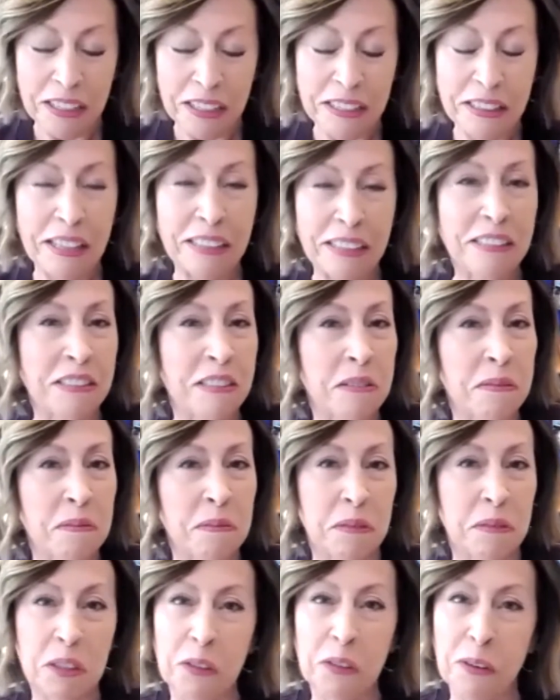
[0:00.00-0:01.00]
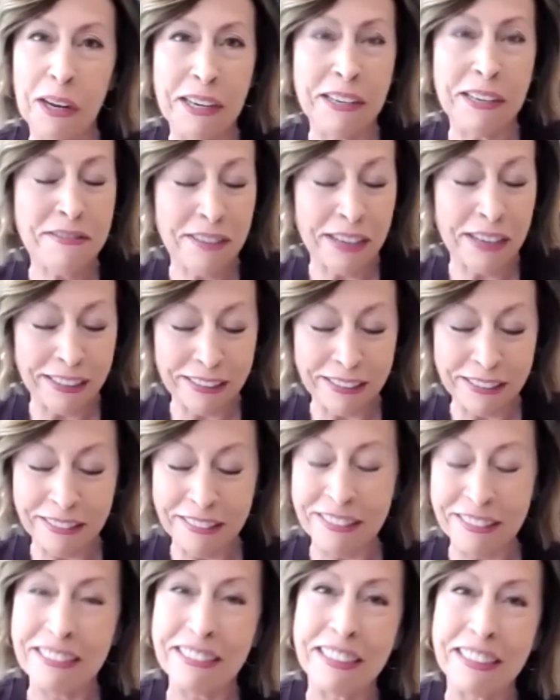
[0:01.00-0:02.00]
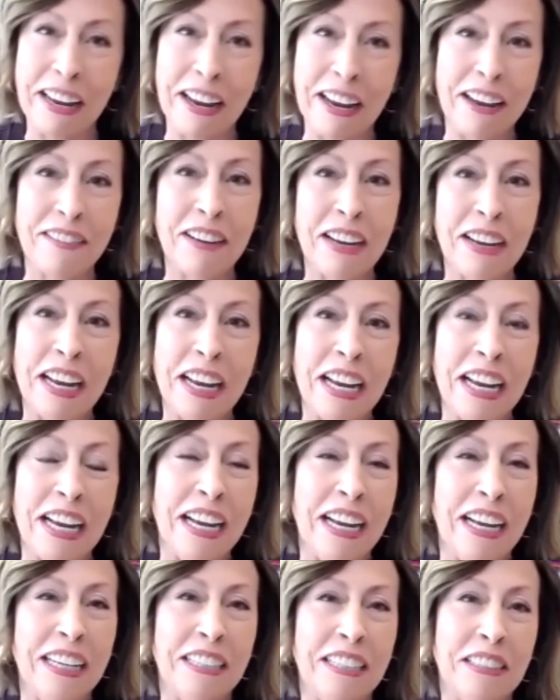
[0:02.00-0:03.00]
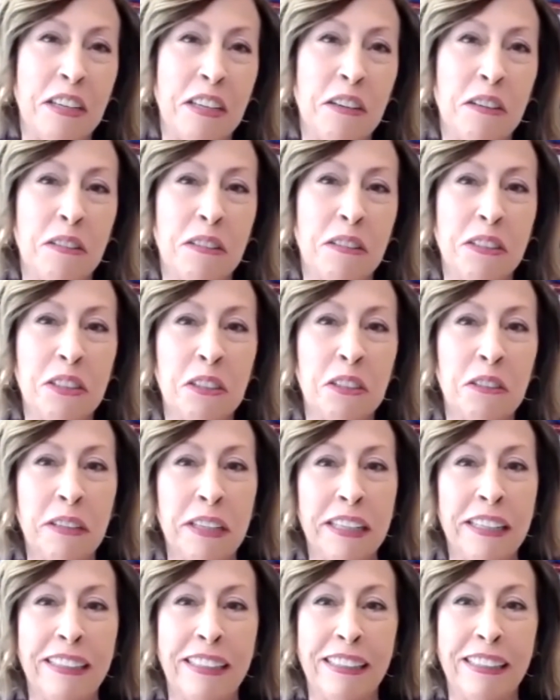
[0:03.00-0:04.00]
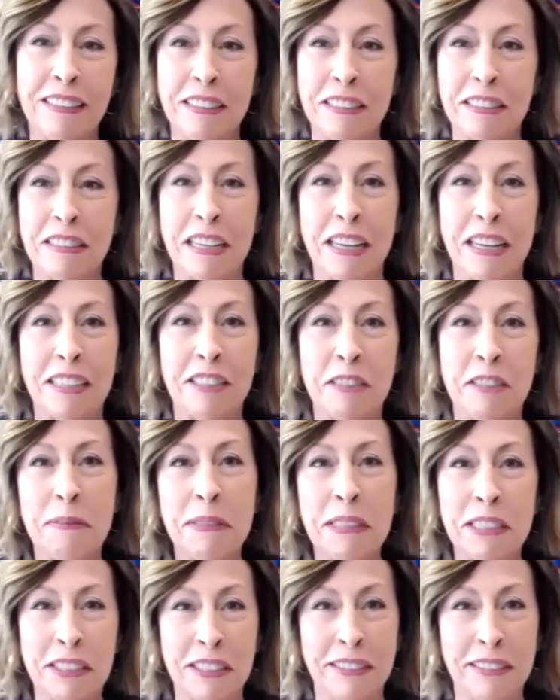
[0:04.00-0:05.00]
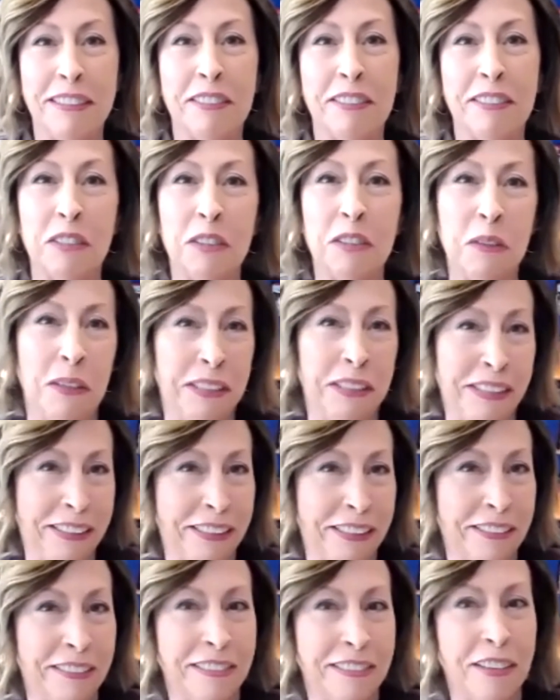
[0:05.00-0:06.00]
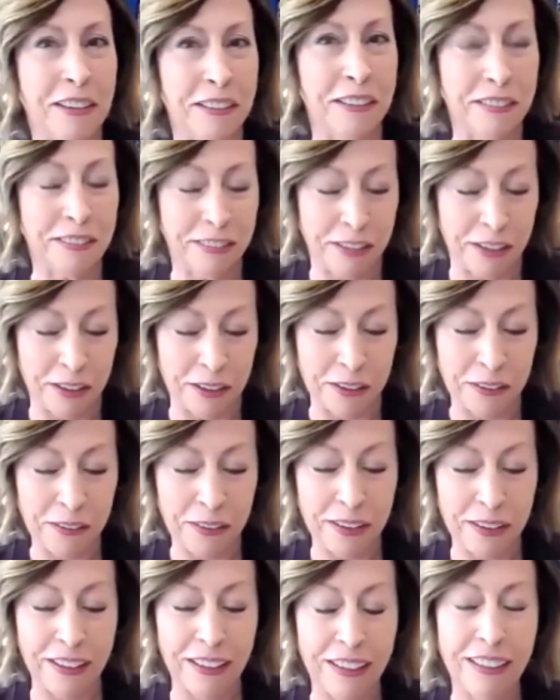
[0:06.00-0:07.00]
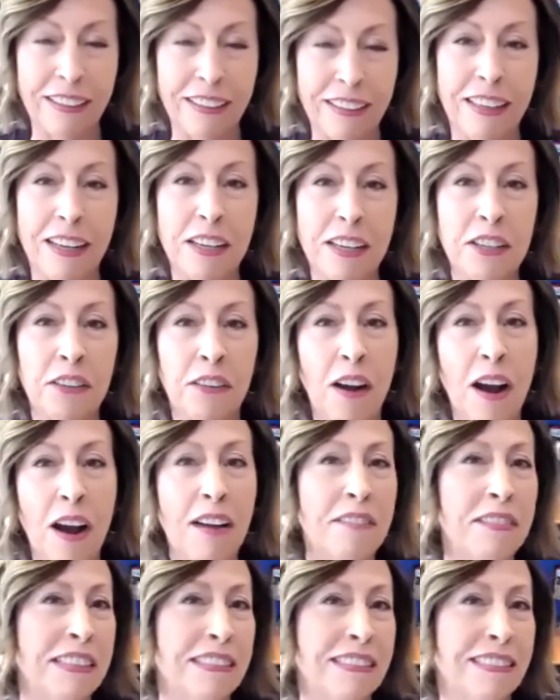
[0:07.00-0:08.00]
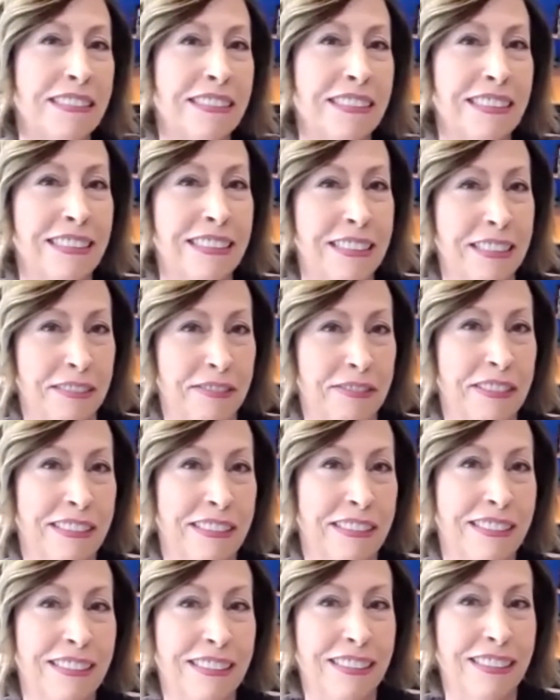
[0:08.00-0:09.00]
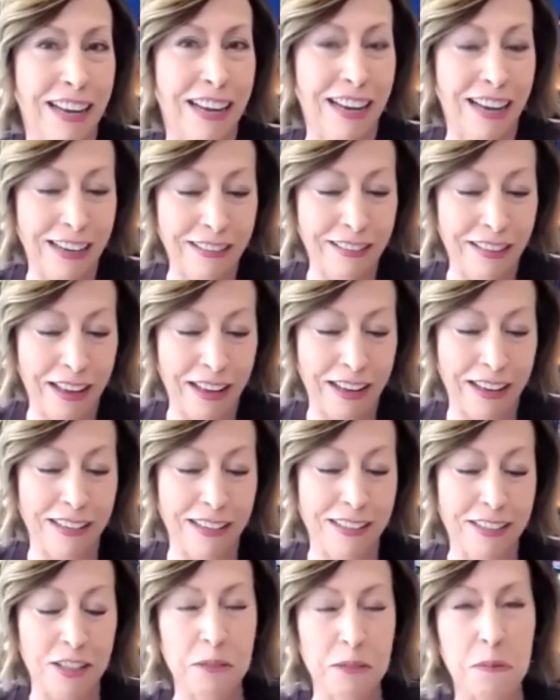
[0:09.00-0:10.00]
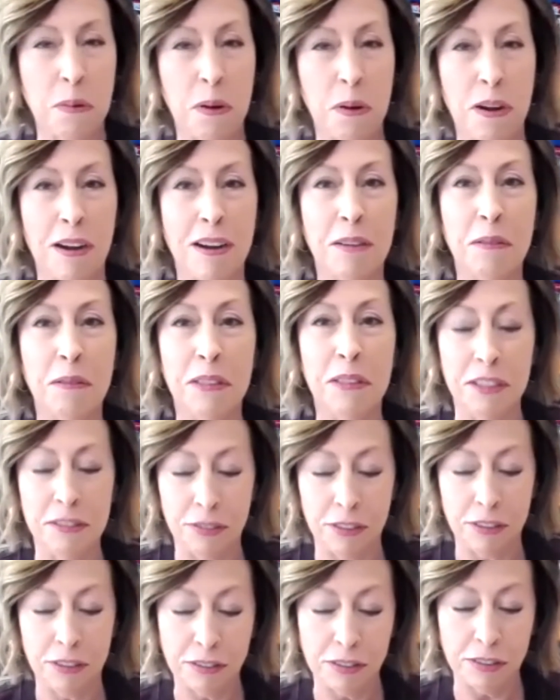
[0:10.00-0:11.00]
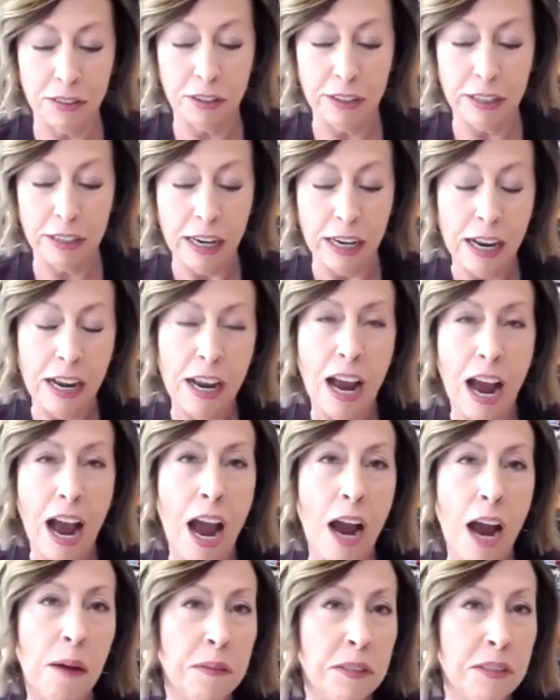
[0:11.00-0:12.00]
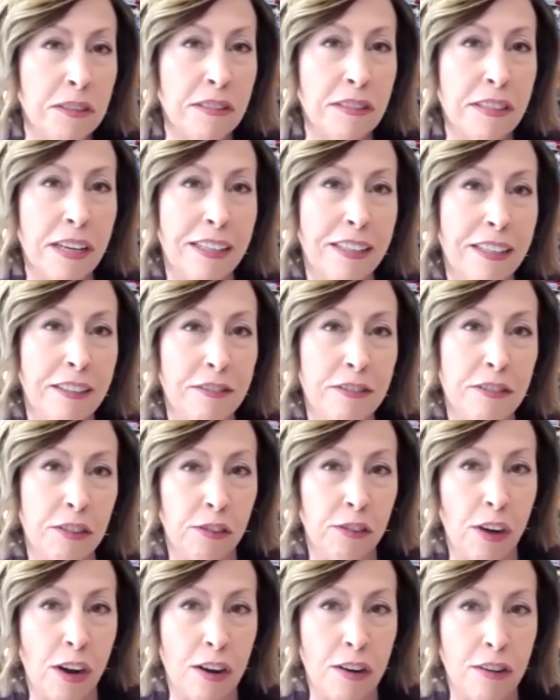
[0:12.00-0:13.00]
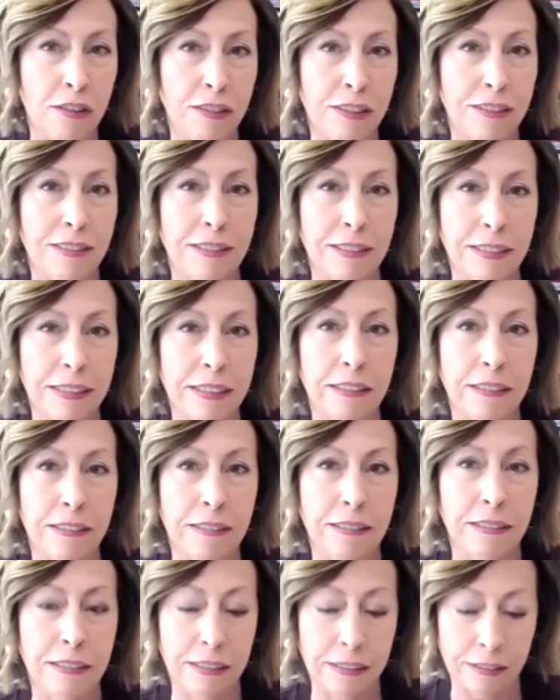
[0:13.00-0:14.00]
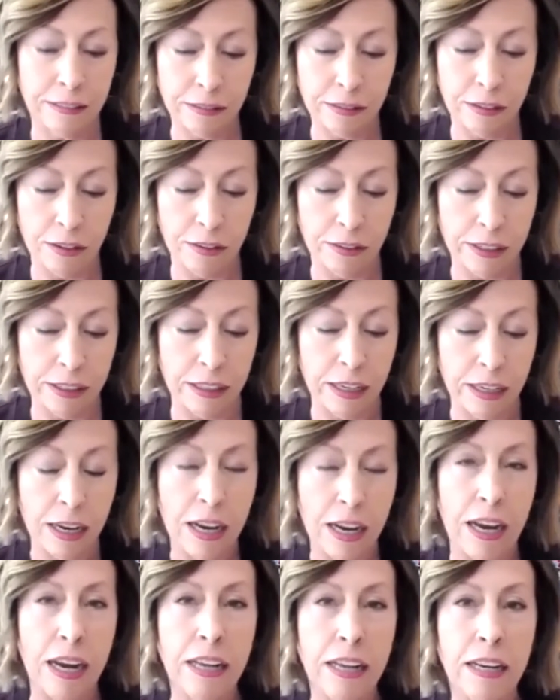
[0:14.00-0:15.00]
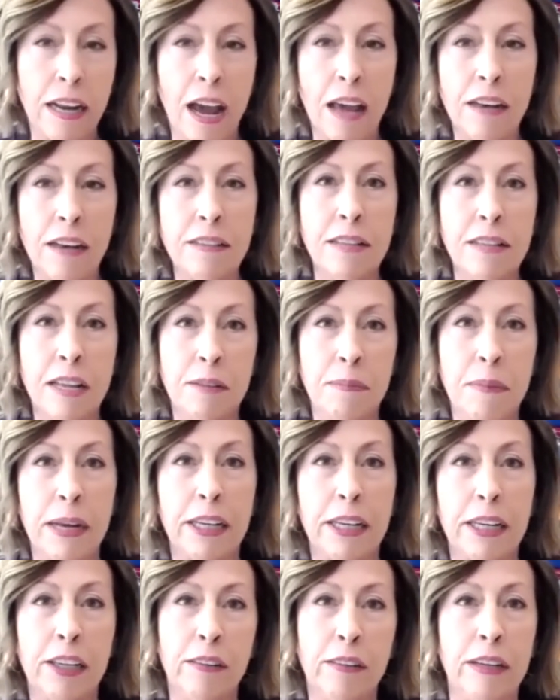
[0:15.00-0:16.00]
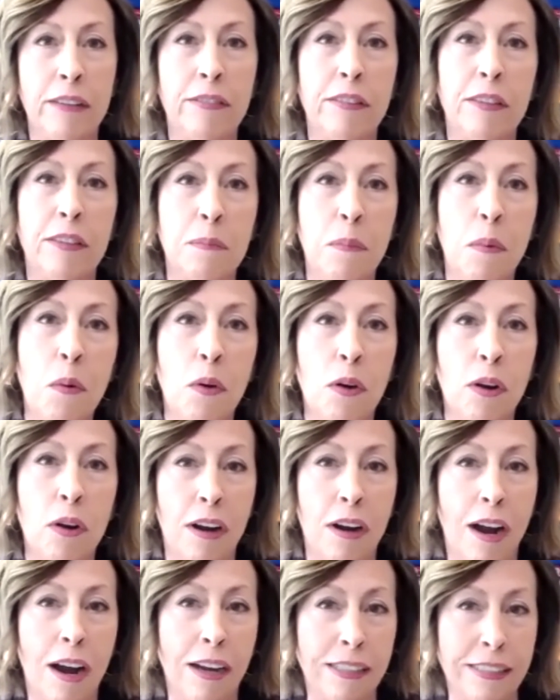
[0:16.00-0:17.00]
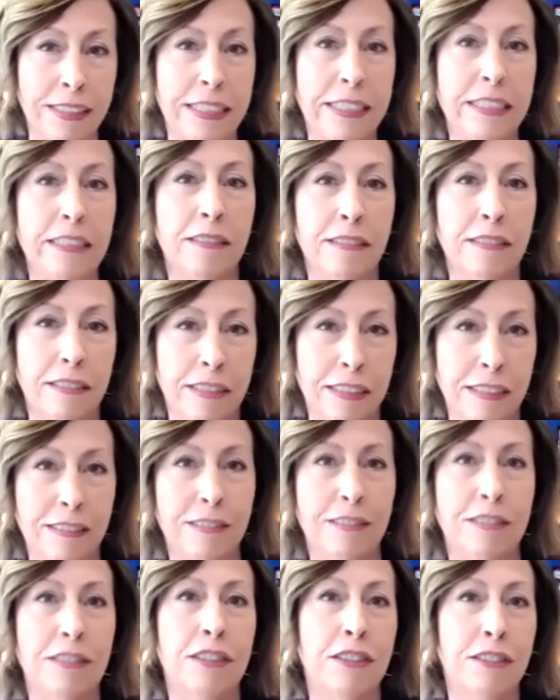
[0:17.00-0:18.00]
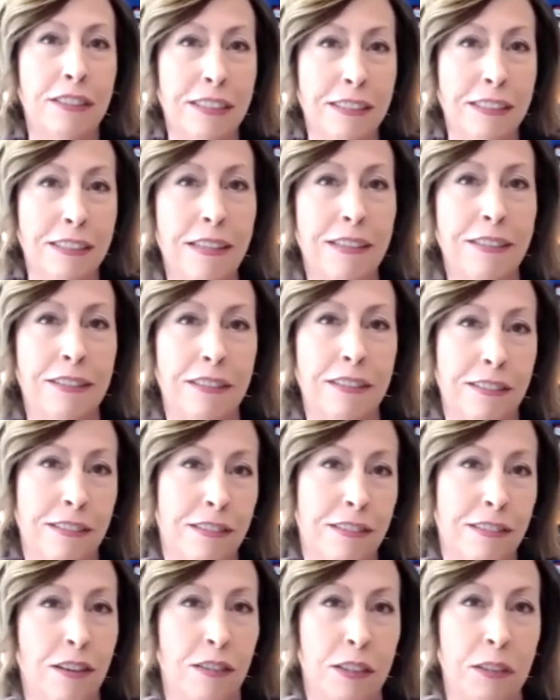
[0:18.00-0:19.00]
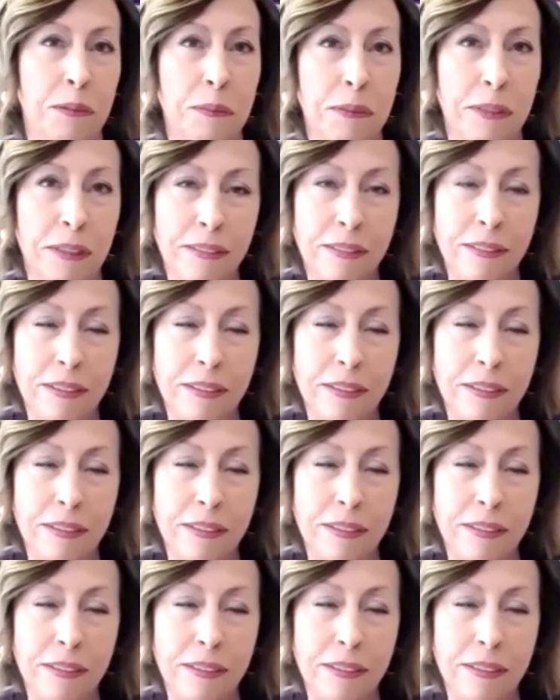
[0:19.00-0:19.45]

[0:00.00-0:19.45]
That's some great advice you just gave. So Dorene, as you said, you've been doing this for 20 years also, and you're obviously different today than you were when you first started. How would you say you've grown as a CLNC consultant? And how does that make you even more ideal to these attorneys that you're consulting with?